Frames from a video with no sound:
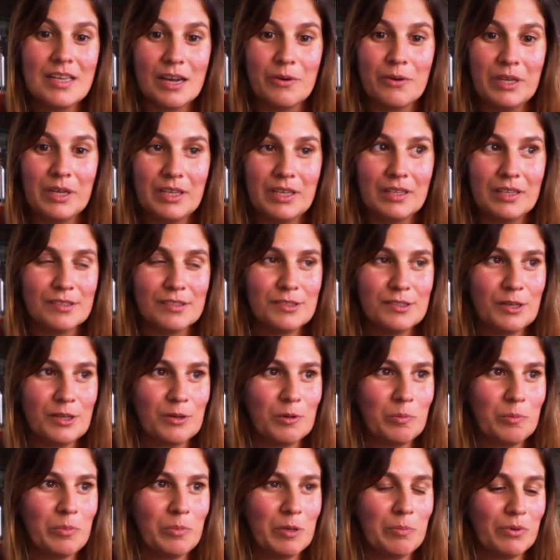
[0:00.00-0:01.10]
arena. So
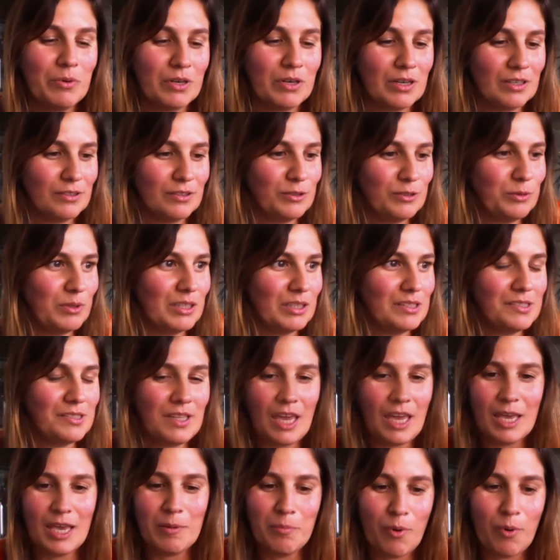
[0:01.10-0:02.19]
people are doing
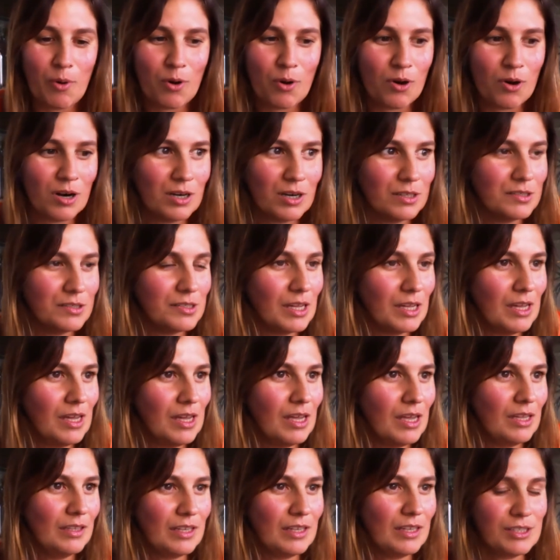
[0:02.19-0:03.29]
skateboards,
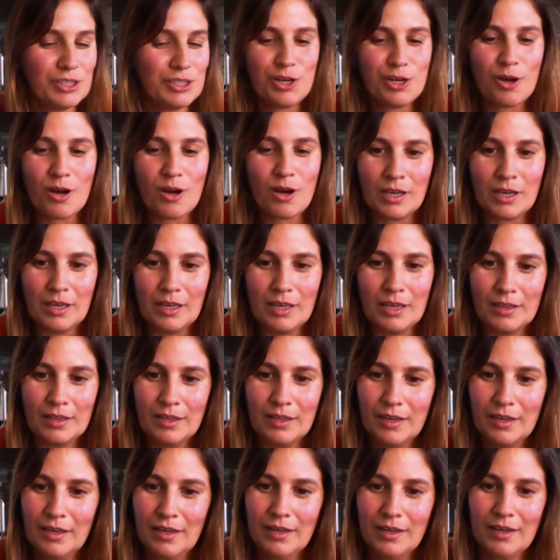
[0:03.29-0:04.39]
they're
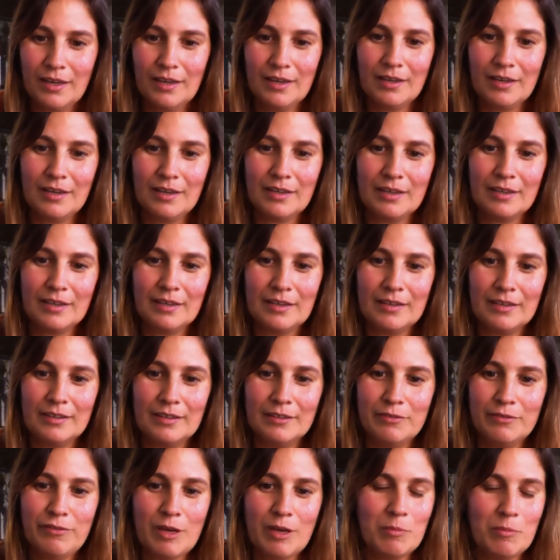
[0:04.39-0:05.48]
jogging.
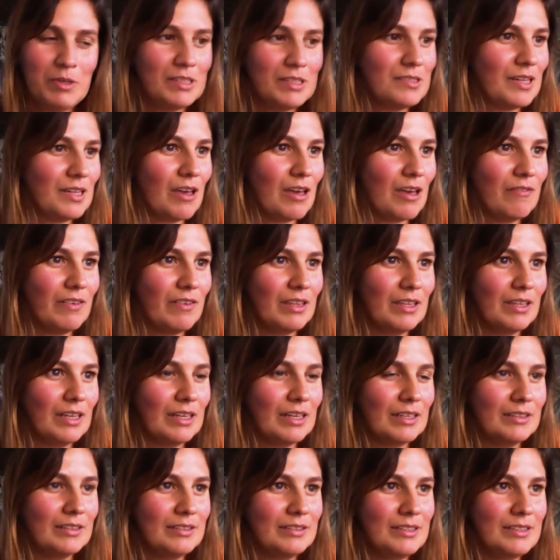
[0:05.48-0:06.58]
Families having
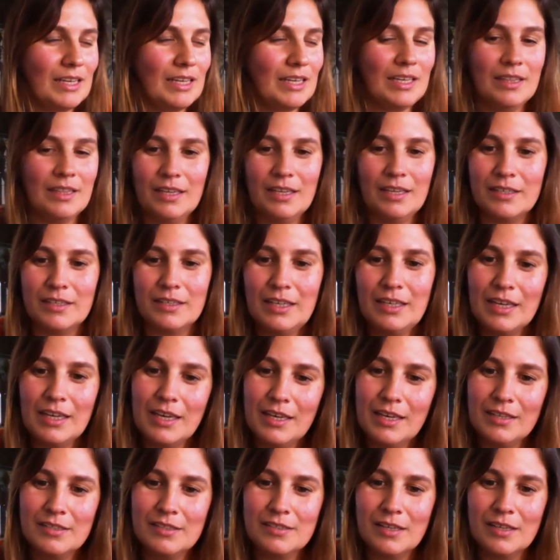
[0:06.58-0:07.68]
taking their
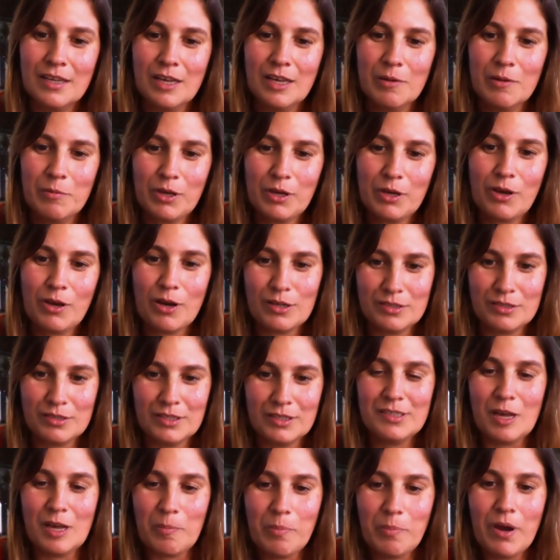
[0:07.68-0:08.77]
kids to a
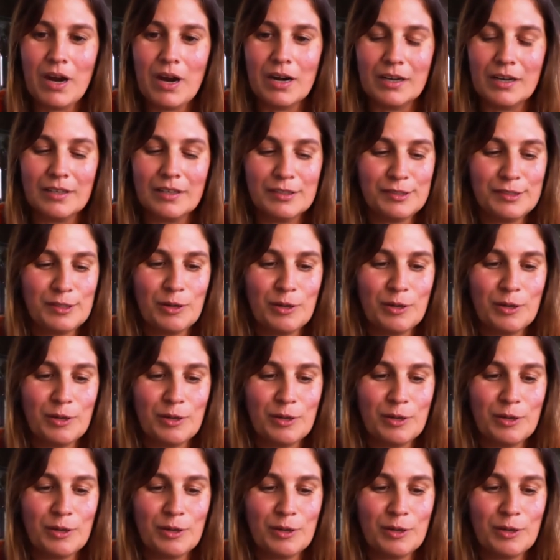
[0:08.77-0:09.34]
park. So